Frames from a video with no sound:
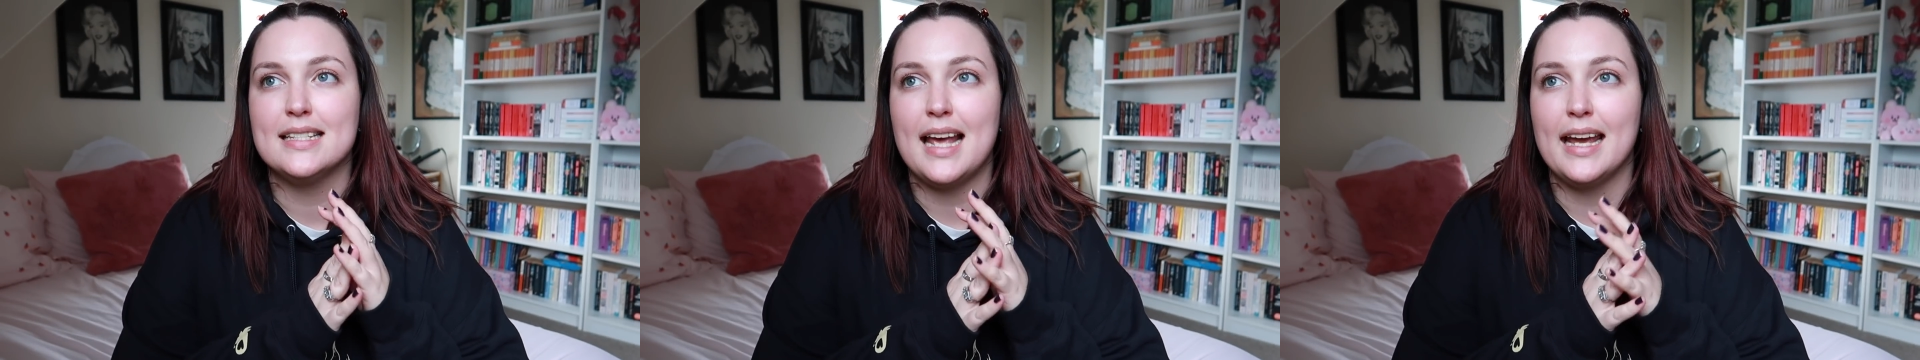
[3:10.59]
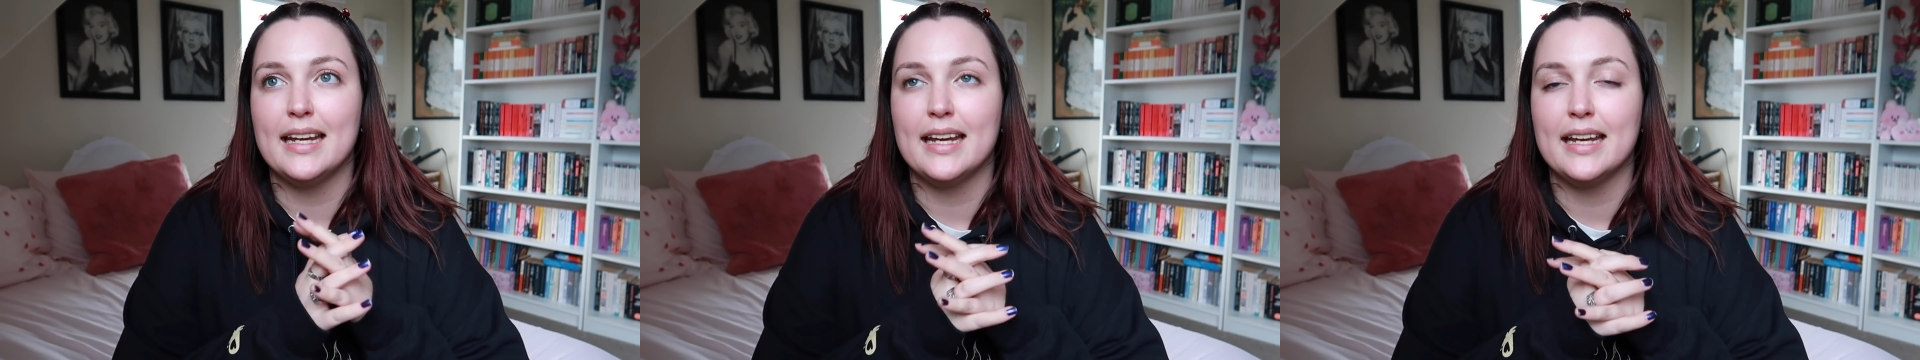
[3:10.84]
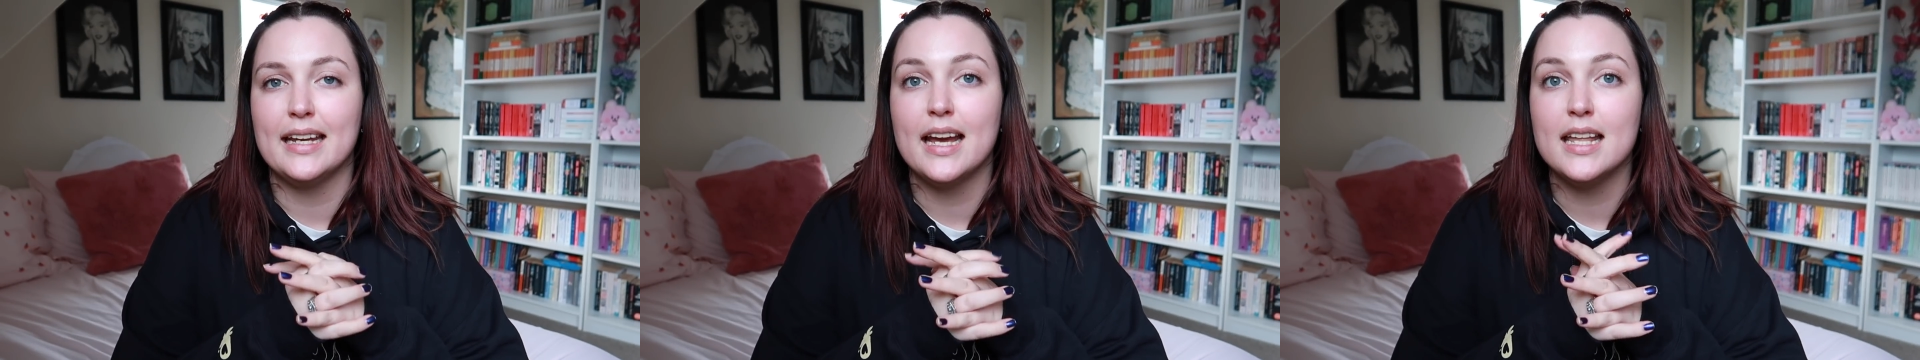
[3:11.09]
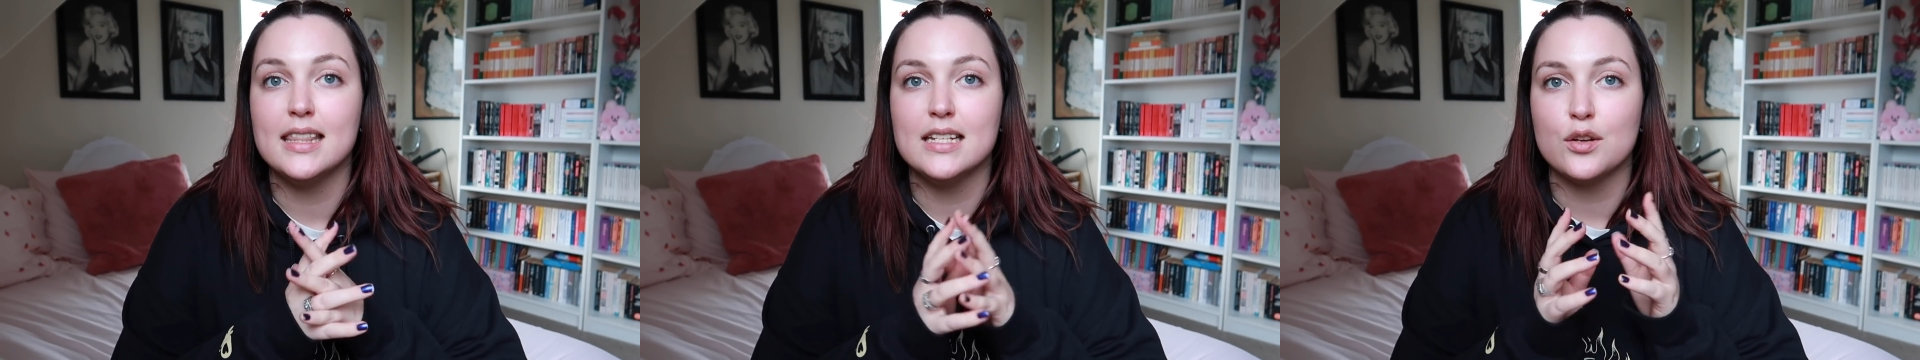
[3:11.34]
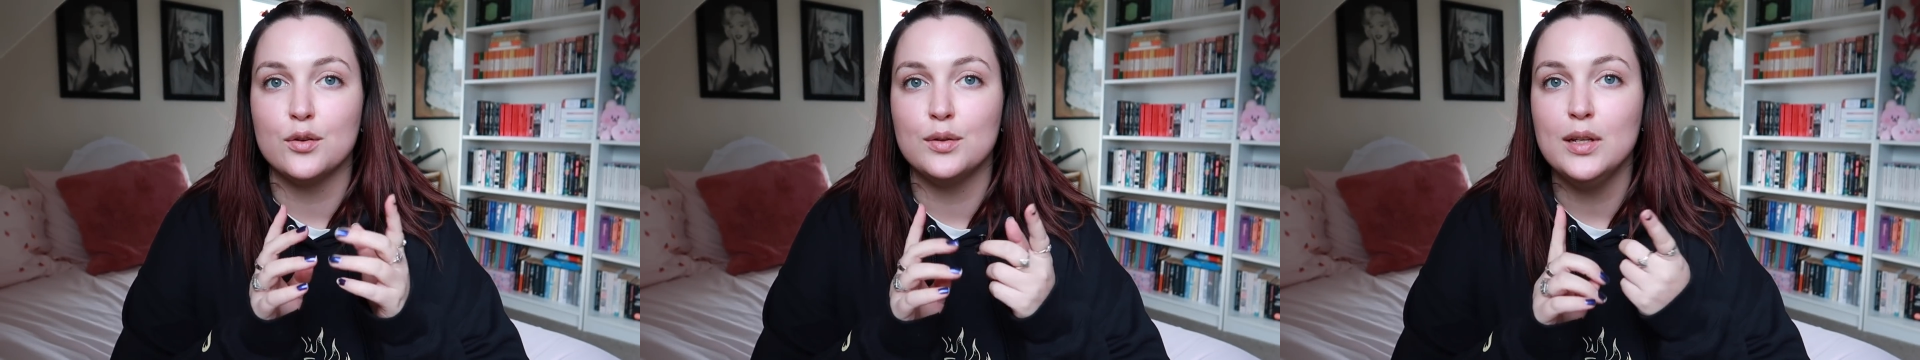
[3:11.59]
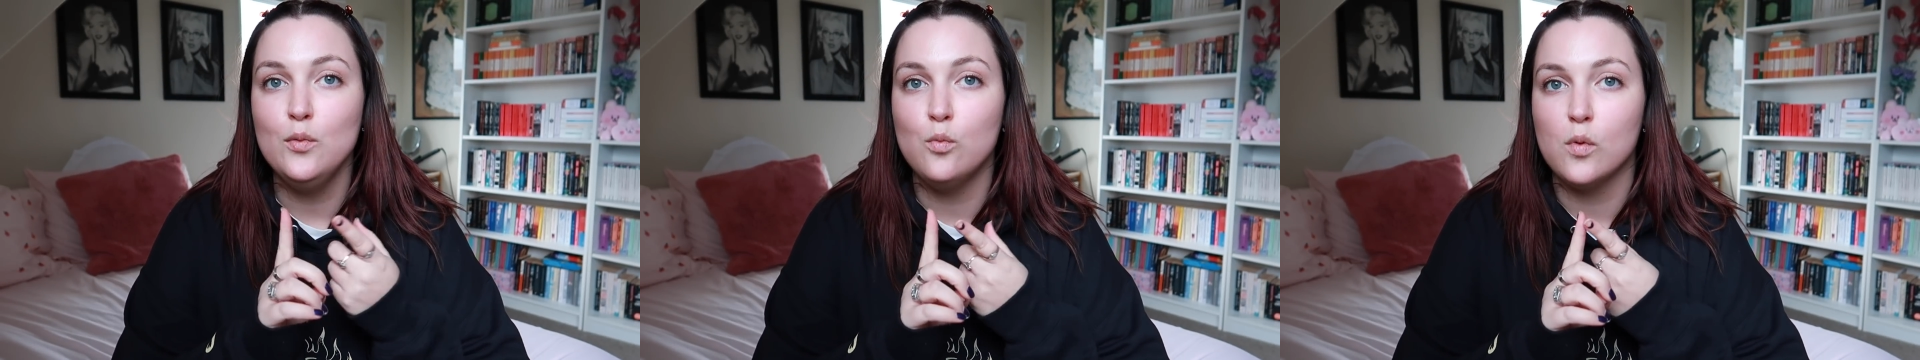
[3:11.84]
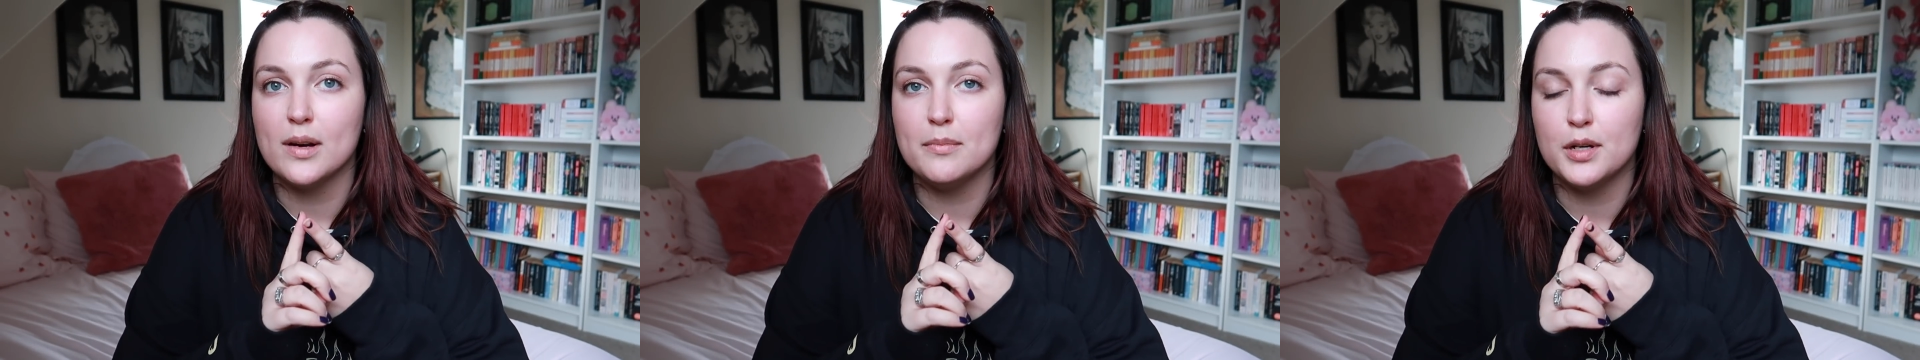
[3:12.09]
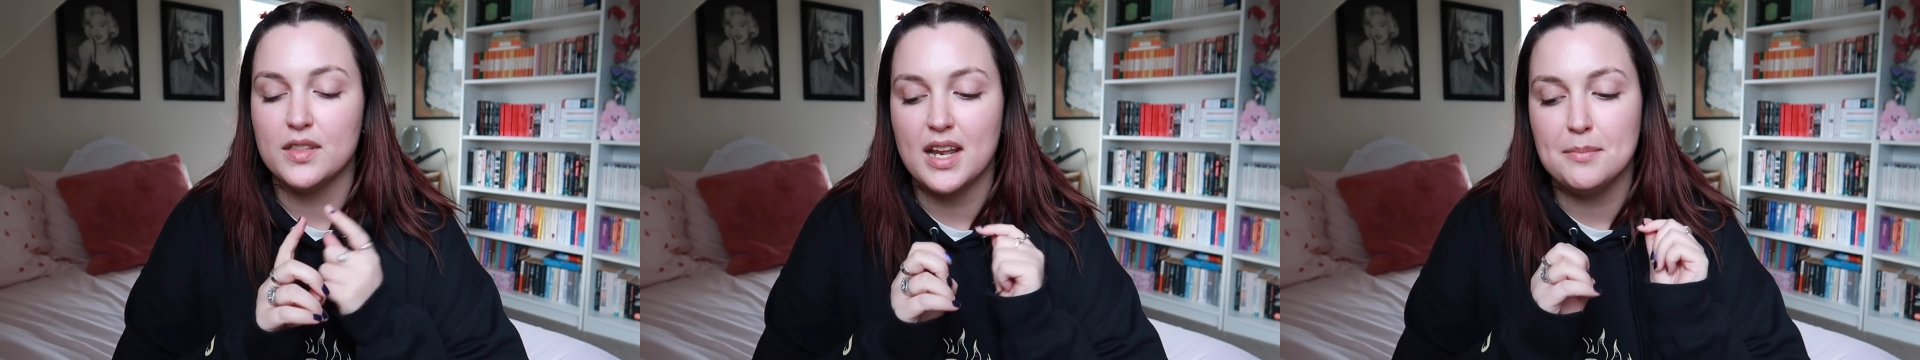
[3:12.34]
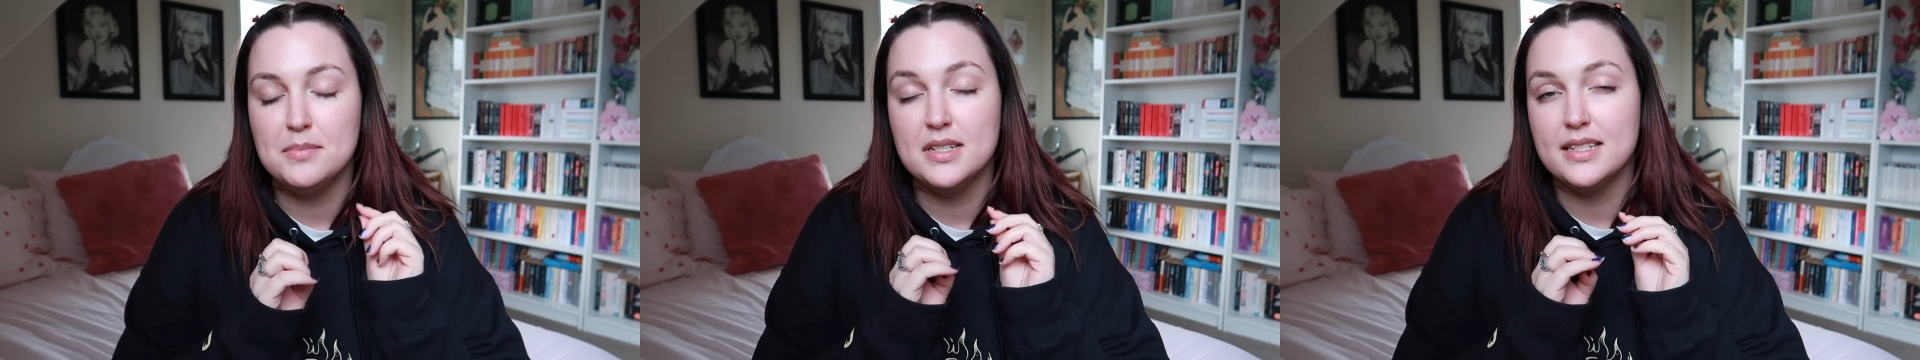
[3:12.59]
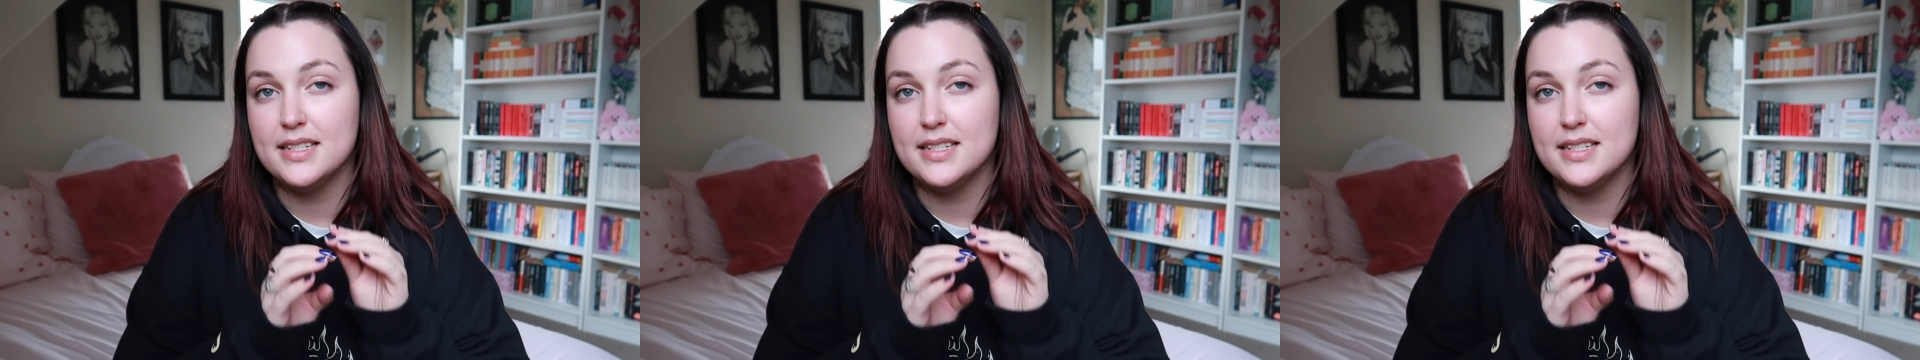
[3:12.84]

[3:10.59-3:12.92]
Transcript: saying there's only one book that I'm